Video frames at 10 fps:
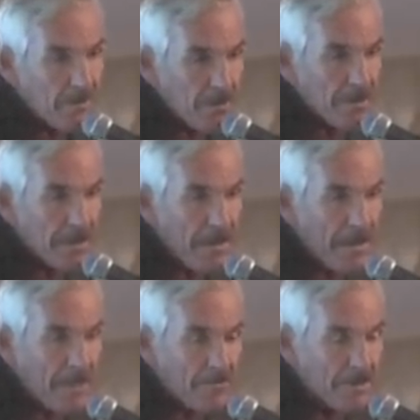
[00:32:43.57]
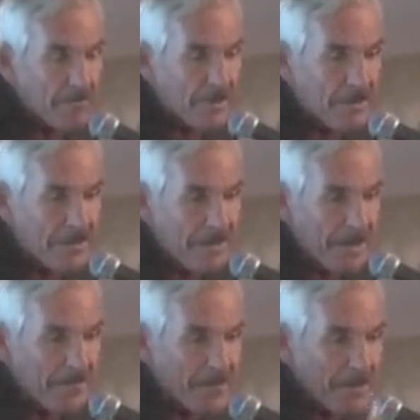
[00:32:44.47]
there's an announcement
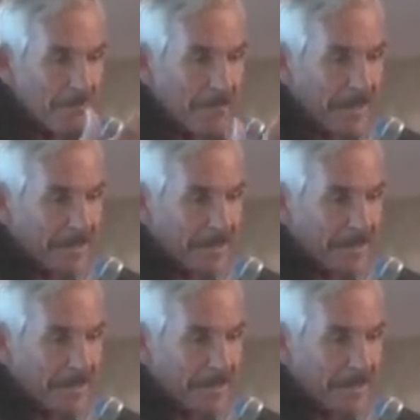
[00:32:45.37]
of some